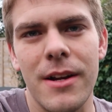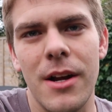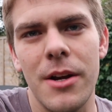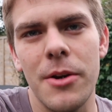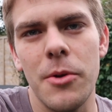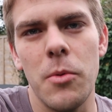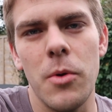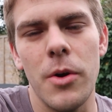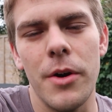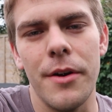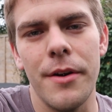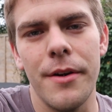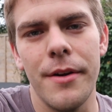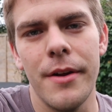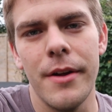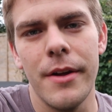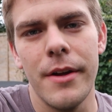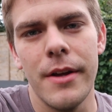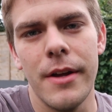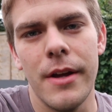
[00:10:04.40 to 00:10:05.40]
kind of
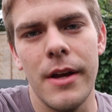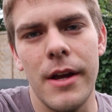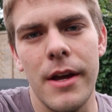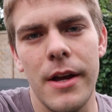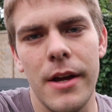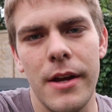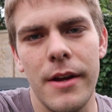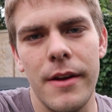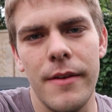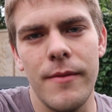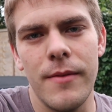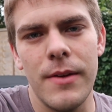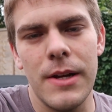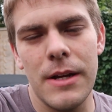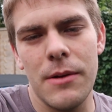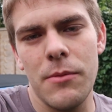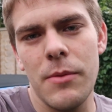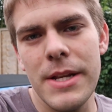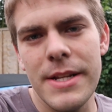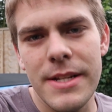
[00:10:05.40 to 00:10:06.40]
want
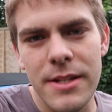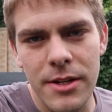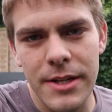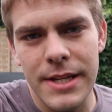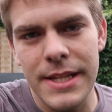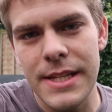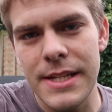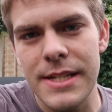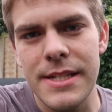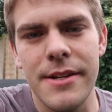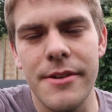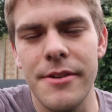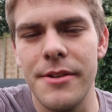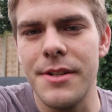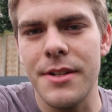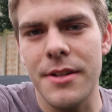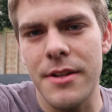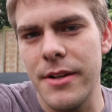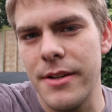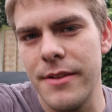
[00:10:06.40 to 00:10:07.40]
when you look in the interior
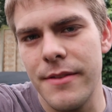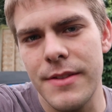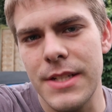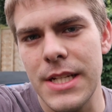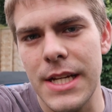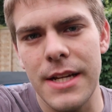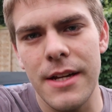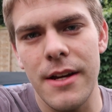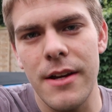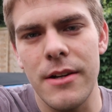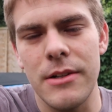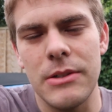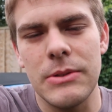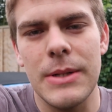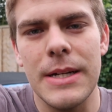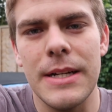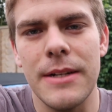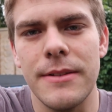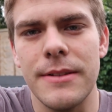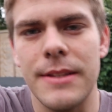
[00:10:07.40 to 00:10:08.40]
to kind of say, oh
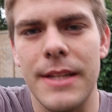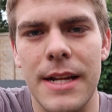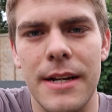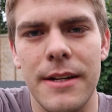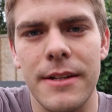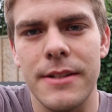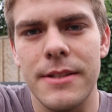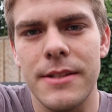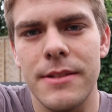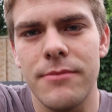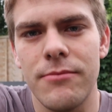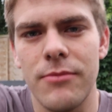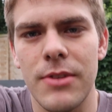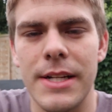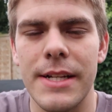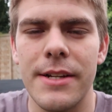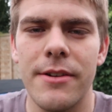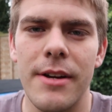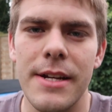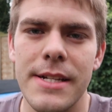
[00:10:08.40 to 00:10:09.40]
wow, that looks
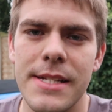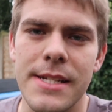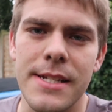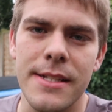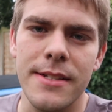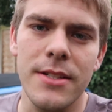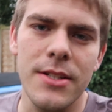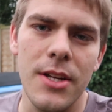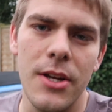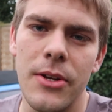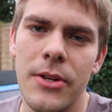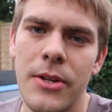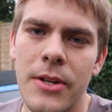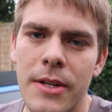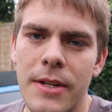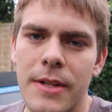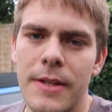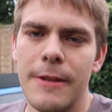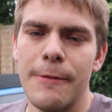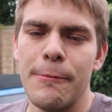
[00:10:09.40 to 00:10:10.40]
really crazy. So
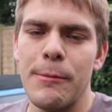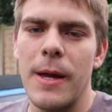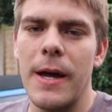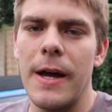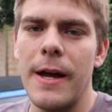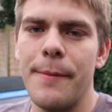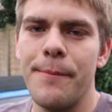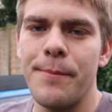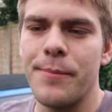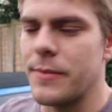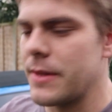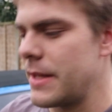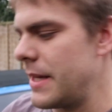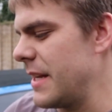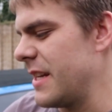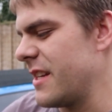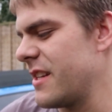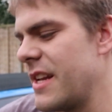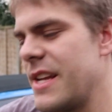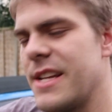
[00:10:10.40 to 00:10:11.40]

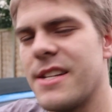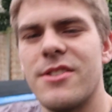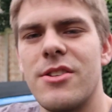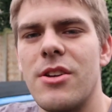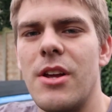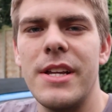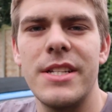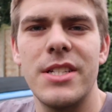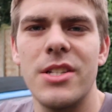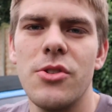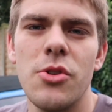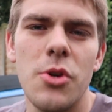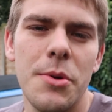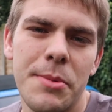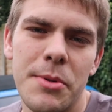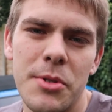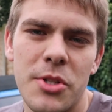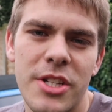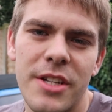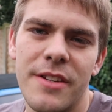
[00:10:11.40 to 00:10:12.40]
it's a
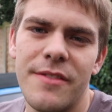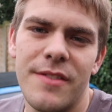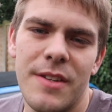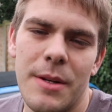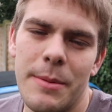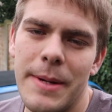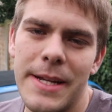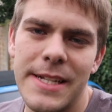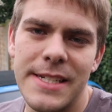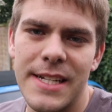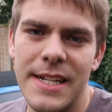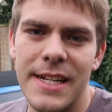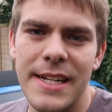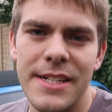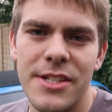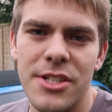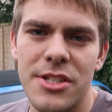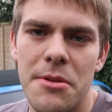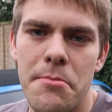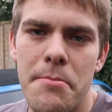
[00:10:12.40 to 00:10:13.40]
normal shifter
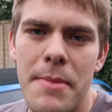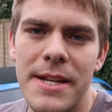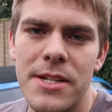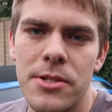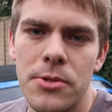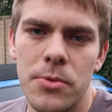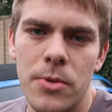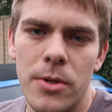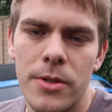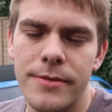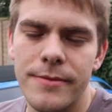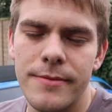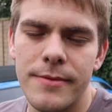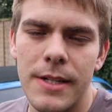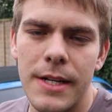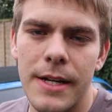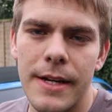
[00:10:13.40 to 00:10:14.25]
basically, just a metal one